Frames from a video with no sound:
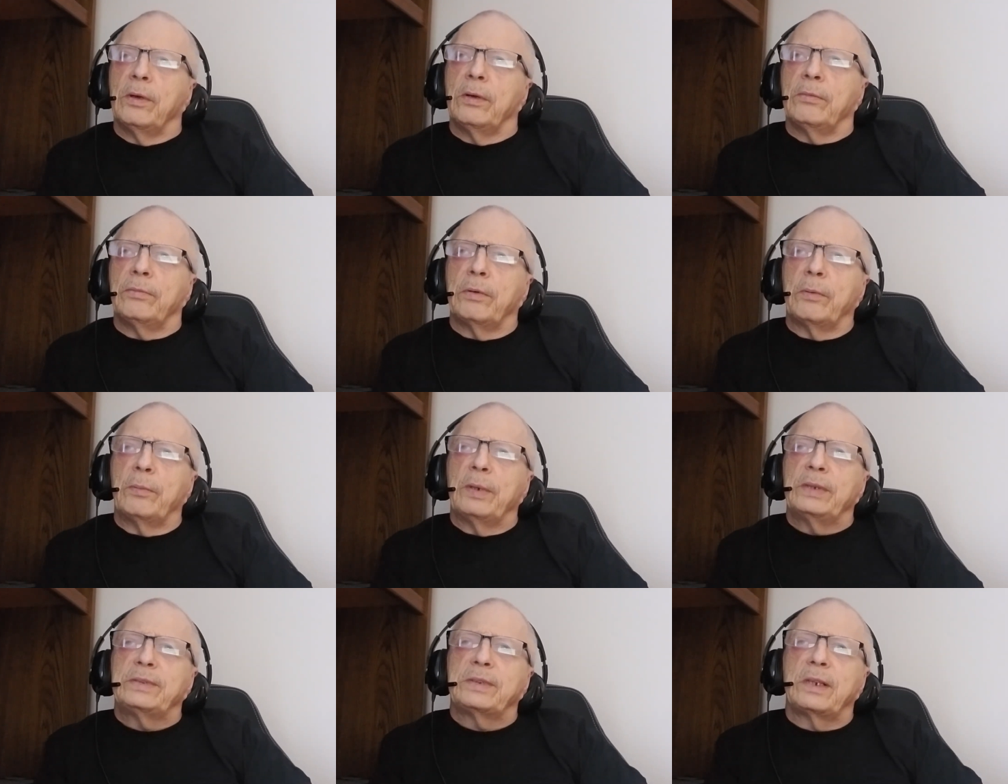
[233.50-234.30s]

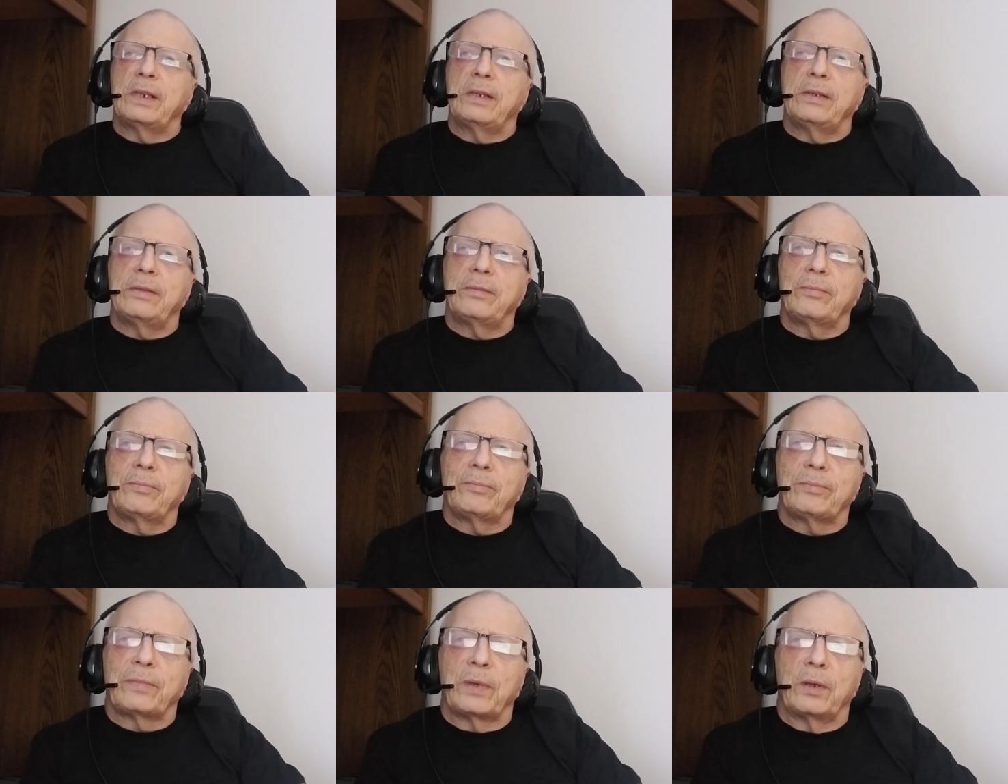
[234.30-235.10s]
Penicillin,
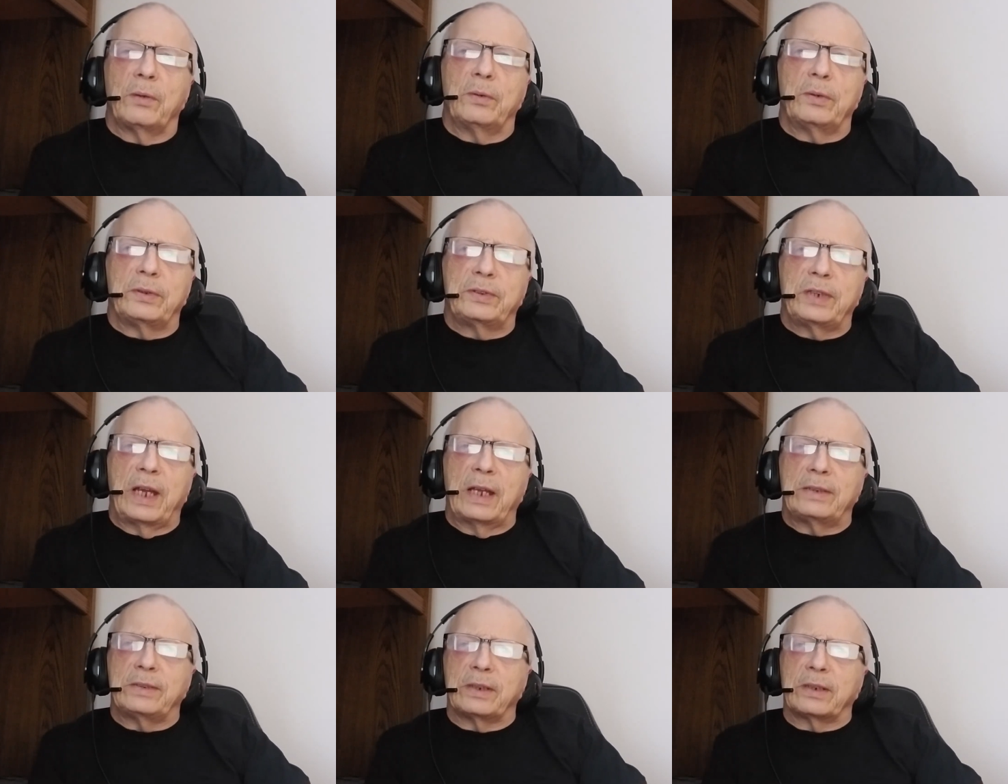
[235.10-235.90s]
or
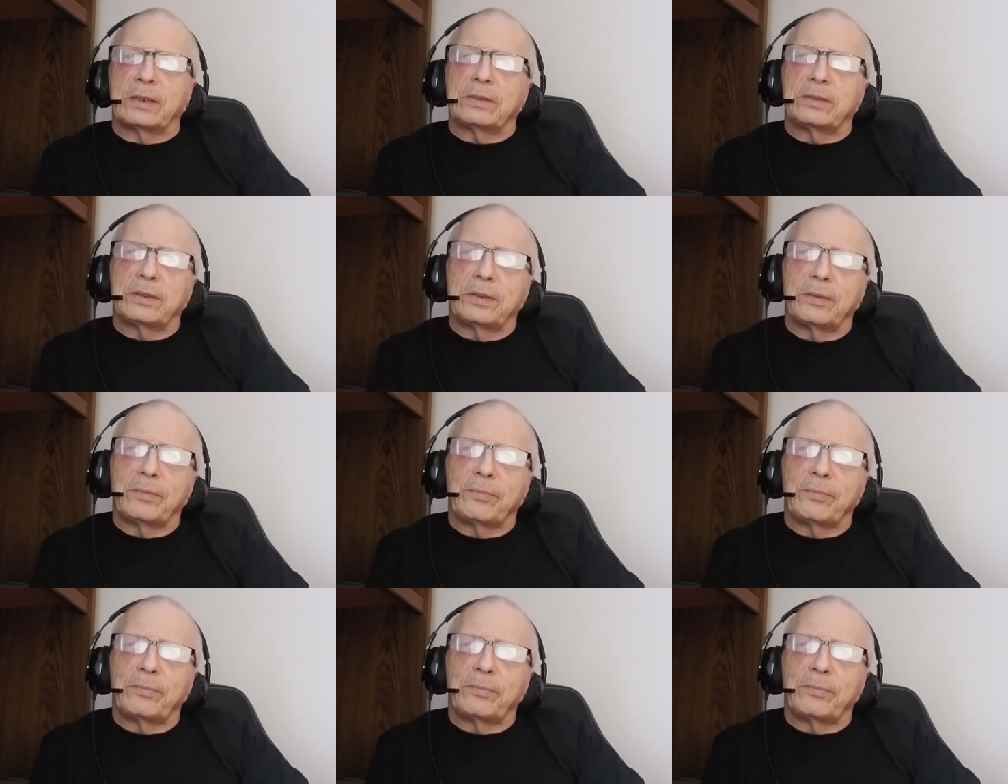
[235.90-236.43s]
Chantix,